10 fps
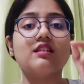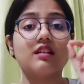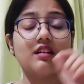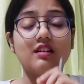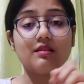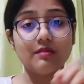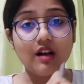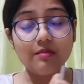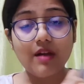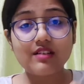
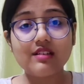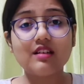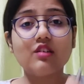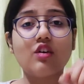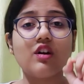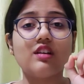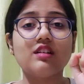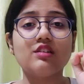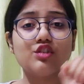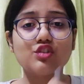a button called
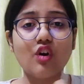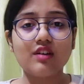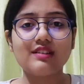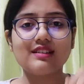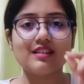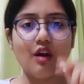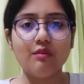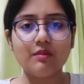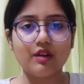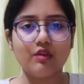shorts
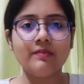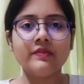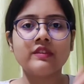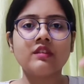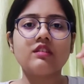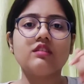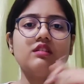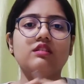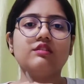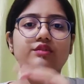down below
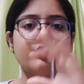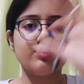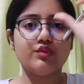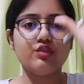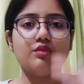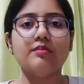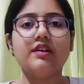the YouTube